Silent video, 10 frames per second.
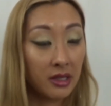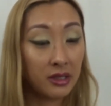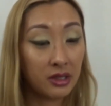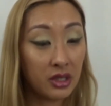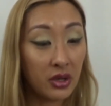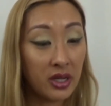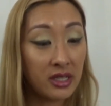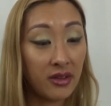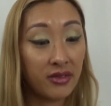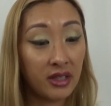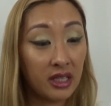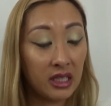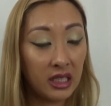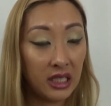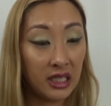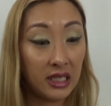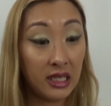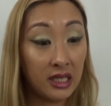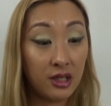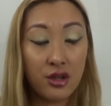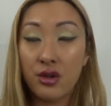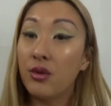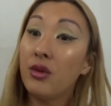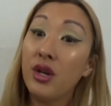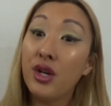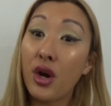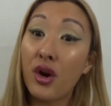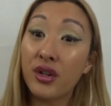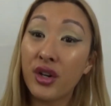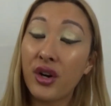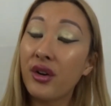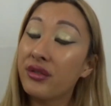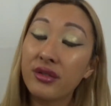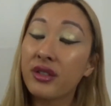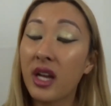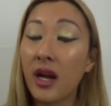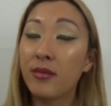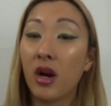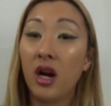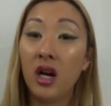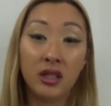so I definitely needed to yawn off camera.